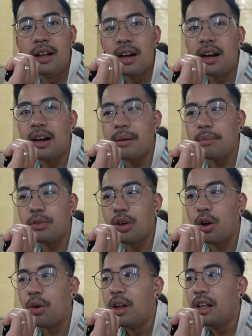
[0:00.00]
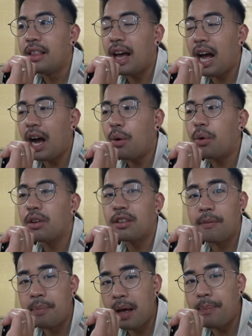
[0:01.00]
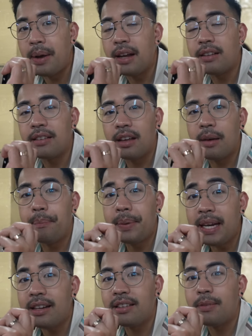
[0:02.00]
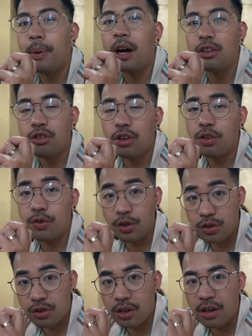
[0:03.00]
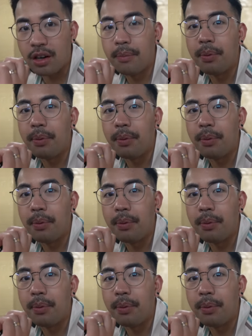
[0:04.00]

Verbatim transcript: Um, so the hours of Pepe's beats Pancho's for sure.